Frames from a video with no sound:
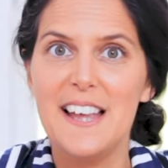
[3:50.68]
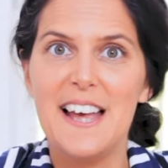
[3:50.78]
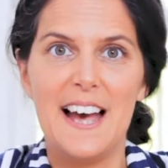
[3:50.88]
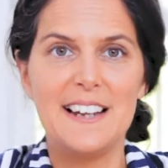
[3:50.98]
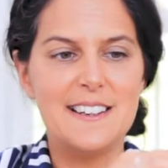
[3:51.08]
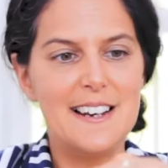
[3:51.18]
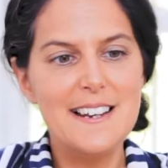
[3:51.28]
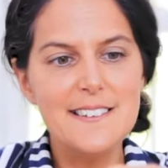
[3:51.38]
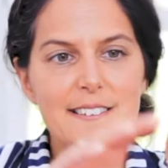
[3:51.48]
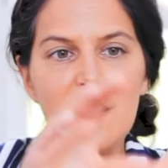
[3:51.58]
and
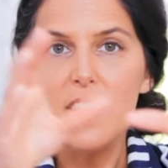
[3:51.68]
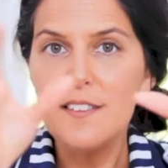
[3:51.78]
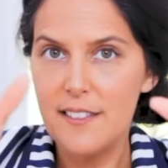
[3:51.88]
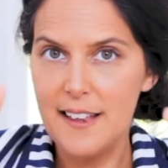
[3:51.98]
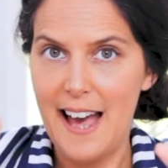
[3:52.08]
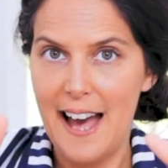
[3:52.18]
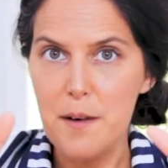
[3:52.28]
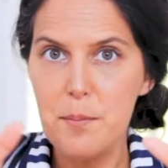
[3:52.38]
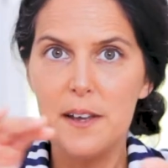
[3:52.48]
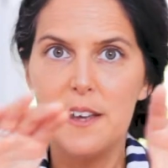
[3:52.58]
inside the
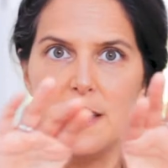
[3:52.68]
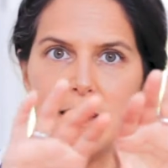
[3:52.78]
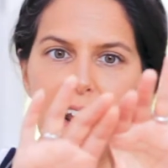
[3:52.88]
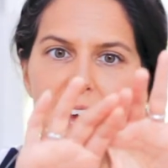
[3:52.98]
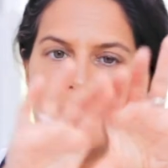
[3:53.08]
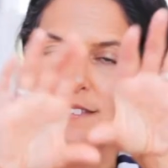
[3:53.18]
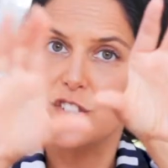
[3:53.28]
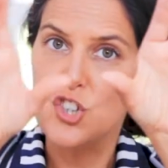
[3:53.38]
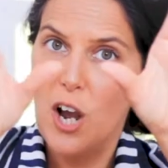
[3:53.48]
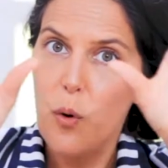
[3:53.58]
cap it has
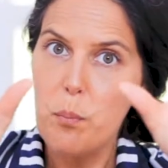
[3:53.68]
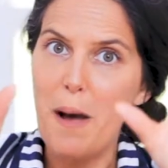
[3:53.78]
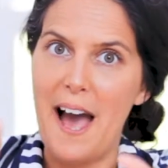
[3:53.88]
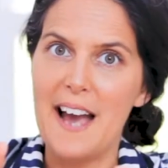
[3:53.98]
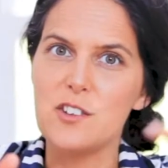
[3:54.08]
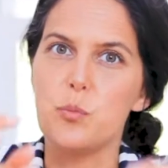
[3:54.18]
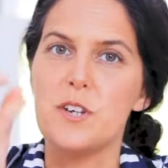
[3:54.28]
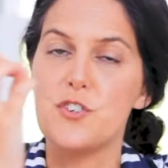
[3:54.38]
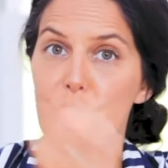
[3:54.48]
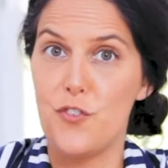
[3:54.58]
gel packs
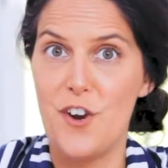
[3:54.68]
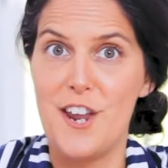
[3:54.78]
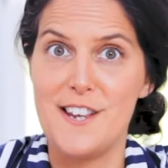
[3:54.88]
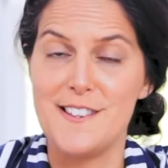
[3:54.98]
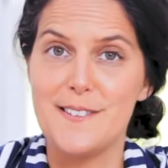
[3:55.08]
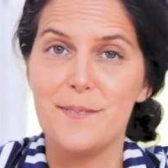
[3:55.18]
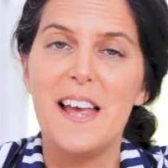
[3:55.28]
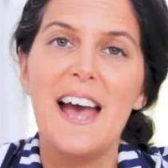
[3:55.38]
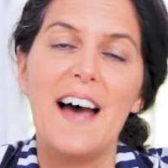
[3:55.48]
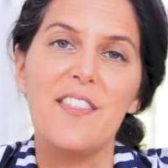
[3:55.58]
which freeze,
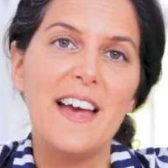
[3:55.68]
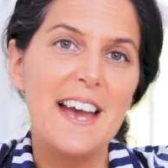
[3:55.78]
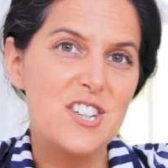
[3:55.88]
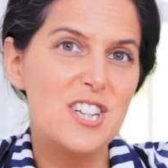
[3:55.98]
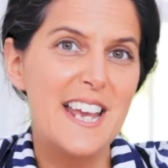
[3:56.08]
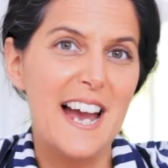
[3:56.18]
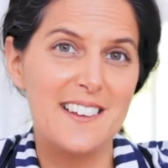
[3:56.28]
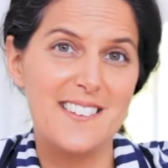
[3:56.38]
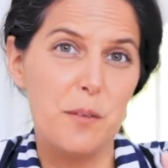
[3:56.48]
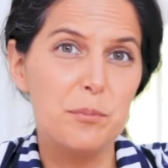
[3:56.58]
and they actually
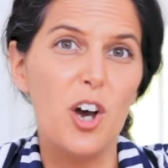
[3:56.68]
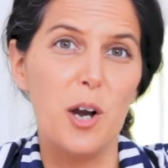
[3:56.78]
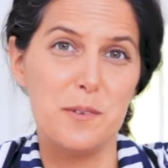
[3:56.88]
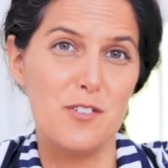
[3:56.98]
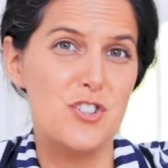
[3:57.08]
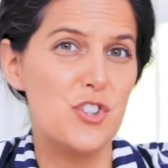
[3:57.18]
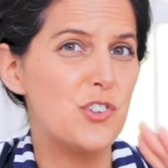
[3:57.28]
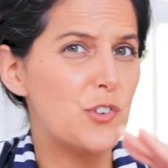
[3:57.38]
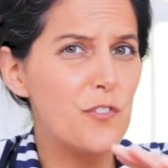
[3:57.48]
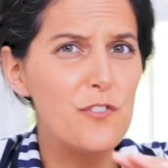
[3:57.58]
sometimes are
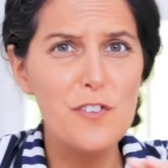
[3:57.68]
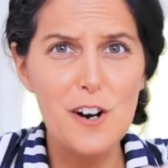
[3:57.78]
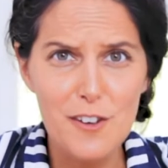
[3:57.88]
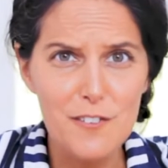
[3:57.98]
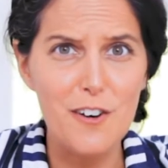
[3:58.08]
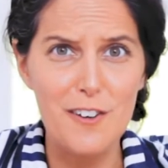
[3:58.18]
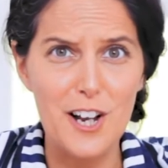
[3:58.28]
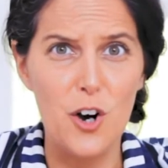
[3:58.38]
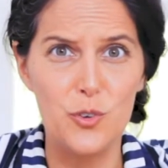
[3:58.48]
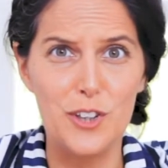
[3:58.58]
reduced to a very, very
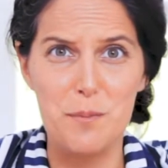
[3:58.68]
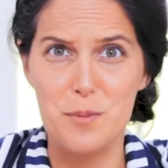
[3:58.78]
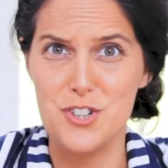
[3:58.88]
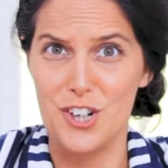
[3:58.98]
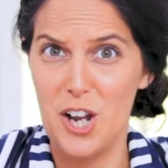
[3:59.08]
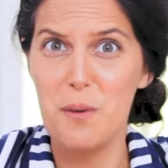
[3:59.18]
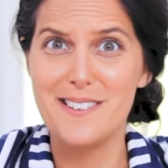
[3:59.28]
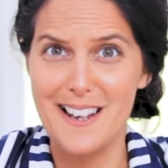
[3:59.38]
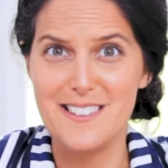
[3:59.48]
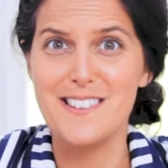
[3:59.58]
cold temperature, going
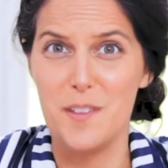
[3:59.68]
down into the